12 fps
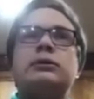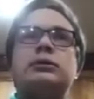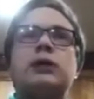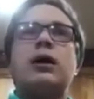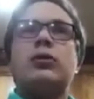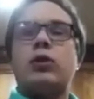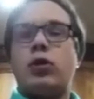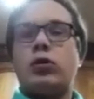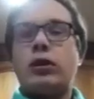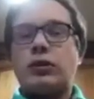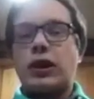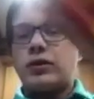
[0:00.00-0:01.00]
I don't
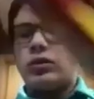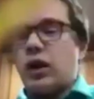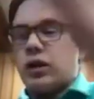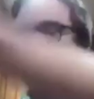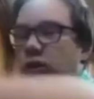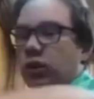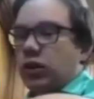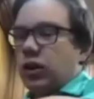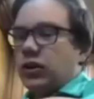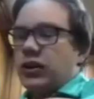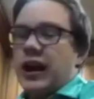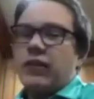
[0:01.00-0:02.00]
know, like the
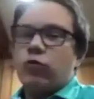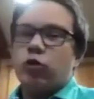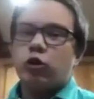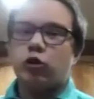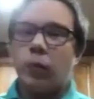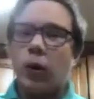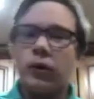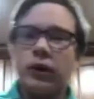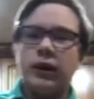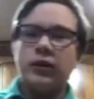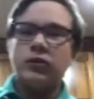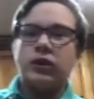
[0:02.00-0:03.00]
natural
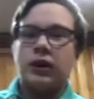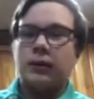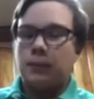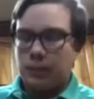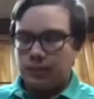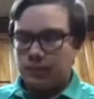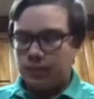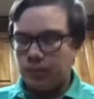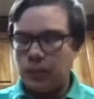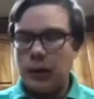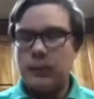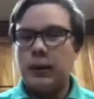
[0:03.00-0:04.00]
smokiness that
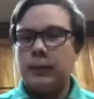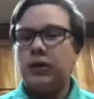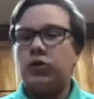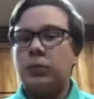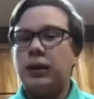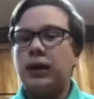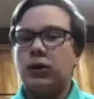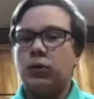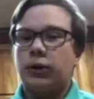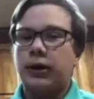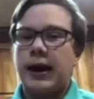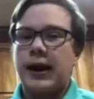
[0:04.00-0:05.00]
maybe a piece of bacon
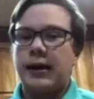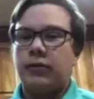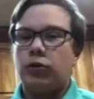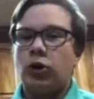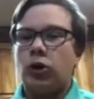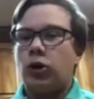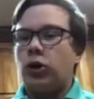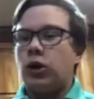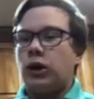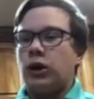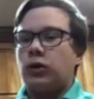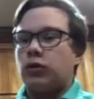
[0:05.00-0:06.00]
would have.
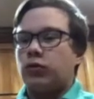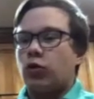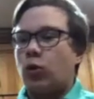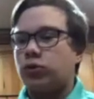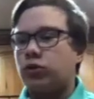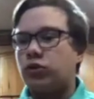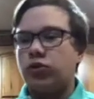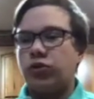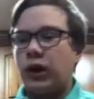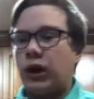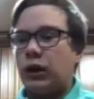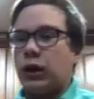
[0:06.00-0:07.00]
And of course, it's
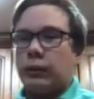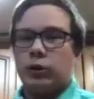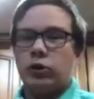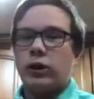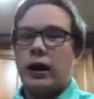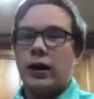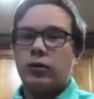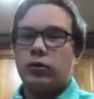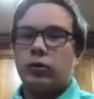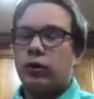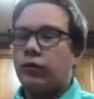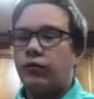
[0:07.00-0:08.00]
fake. I mean, shout out to
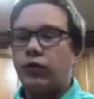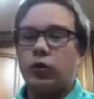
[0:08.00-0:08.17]
the food